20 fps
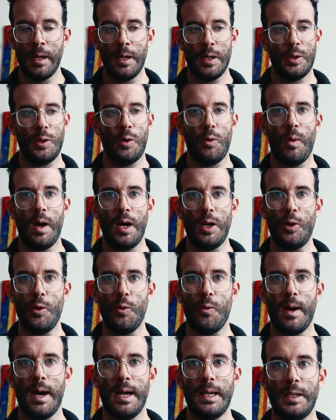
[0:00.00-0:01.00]
So what you
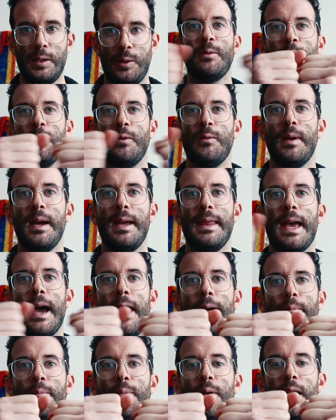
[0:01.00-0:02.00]
want is to create
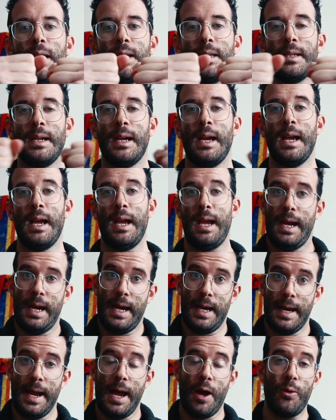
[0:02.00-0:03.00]
that bridge.
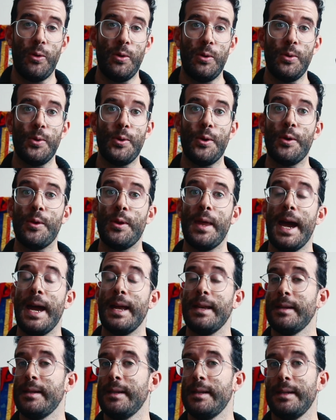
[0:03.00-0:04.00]
And how do you do
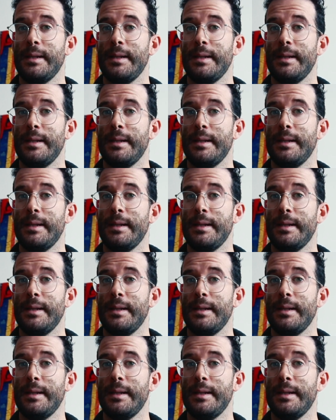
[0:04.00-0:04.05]
that?